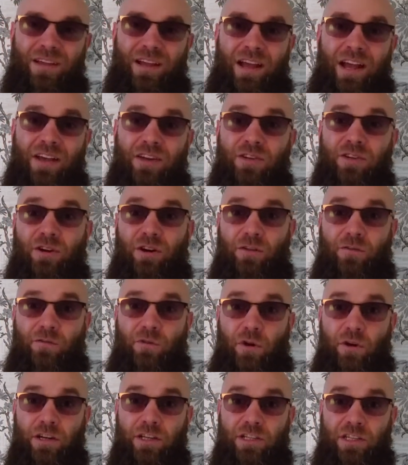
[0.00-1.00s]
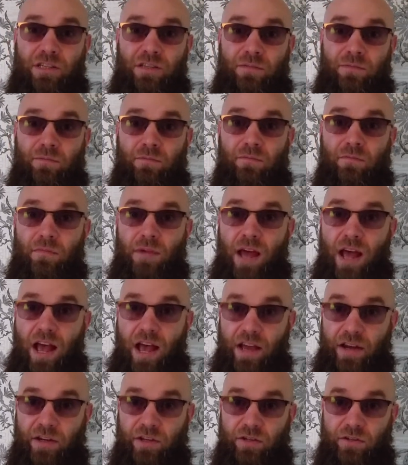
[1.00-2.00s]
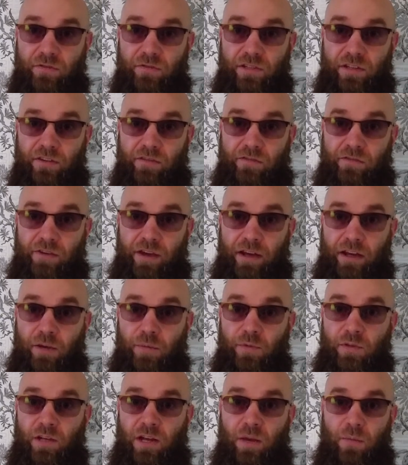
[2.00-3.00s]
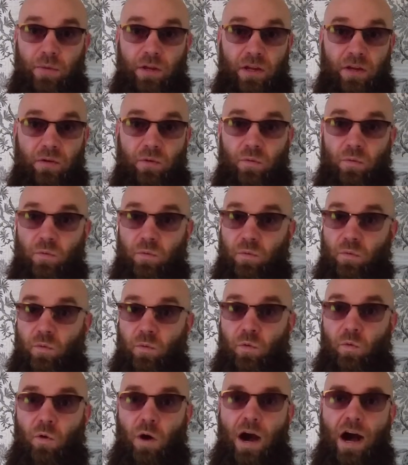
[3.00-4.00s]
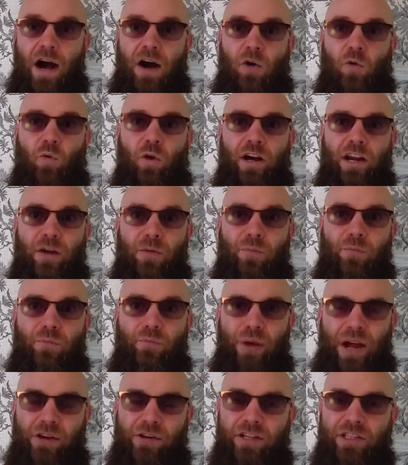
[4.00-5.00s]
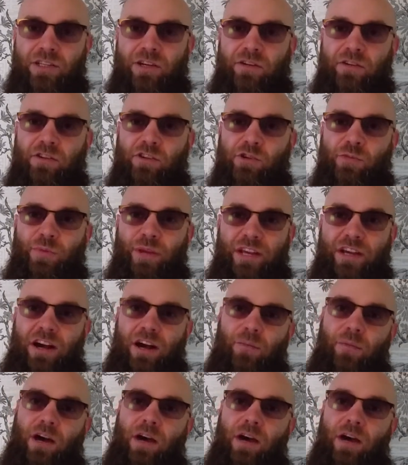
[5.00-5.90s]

And your voice, man, you've developed. I mean, wow, what a baritone you become.